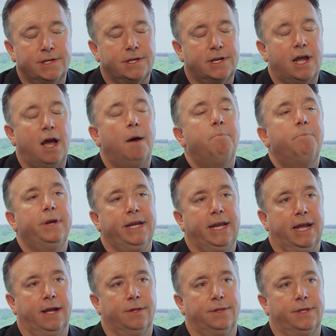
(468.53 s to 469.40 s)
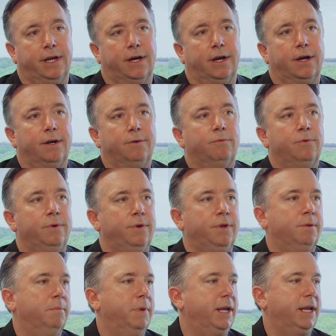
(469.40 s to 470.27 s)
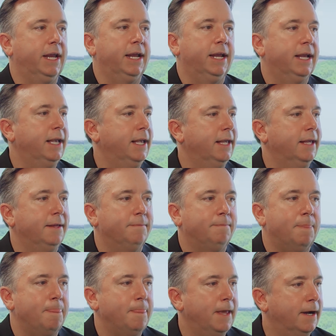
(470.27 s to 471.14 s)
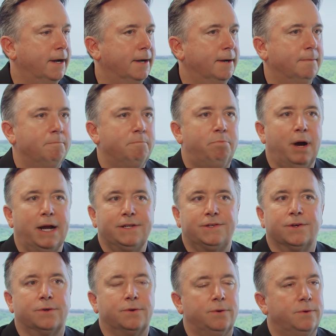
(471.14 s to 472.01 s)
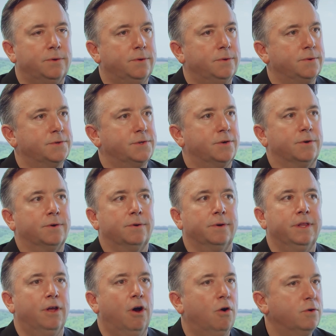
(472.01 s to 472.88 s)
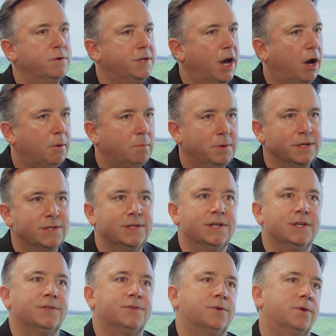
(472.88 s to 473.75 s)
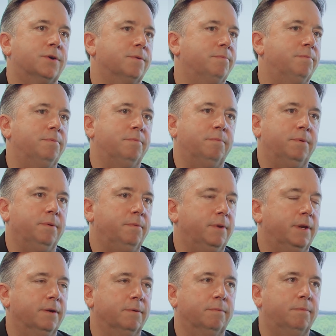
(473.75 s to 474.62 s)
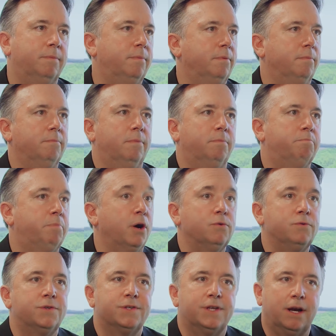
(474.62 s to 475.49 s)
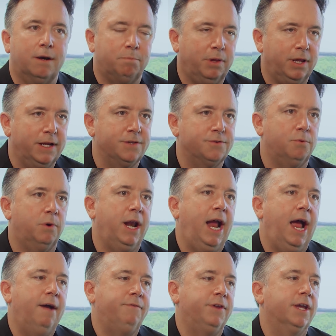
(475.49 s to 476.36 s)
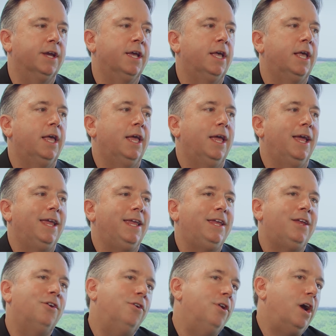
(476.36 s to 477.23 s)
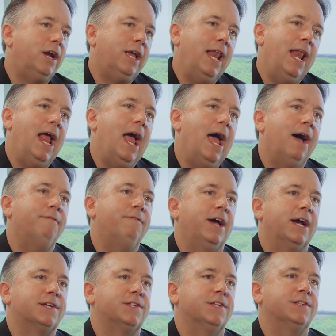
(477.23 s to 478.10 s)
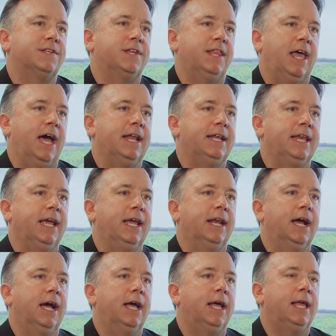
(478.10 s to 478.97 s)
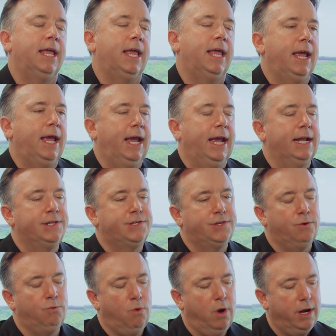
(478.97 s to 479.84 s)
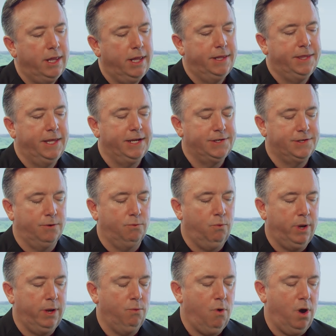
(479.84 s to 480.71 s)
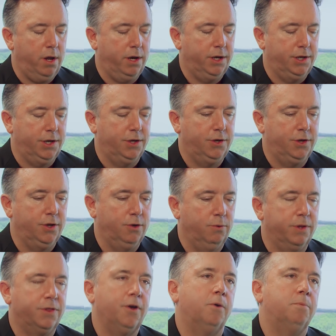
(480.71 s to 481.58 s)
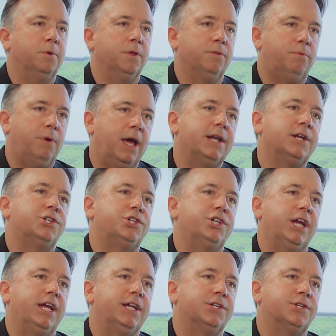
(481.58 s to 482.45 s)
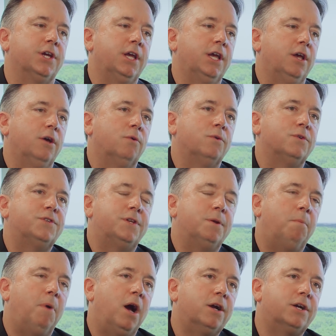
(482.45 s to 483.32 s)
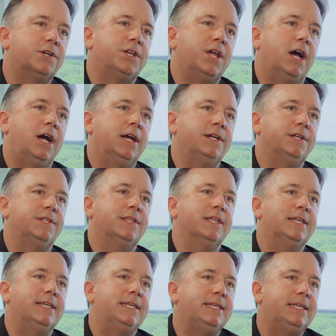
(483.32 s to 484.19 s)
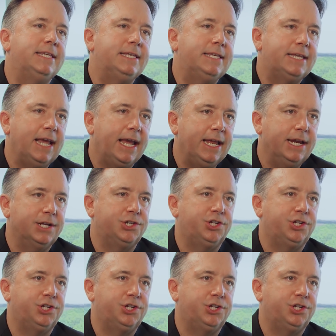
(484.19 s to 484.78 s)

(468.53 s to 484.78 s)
company out there, mm-hmm. you're making uh, bicycles or in the hotel business or you know, boats, airplanes, what have you, you're not going to have access to that data. And so one of the things that we wanted to do with Open Threat Exchange was democratize the data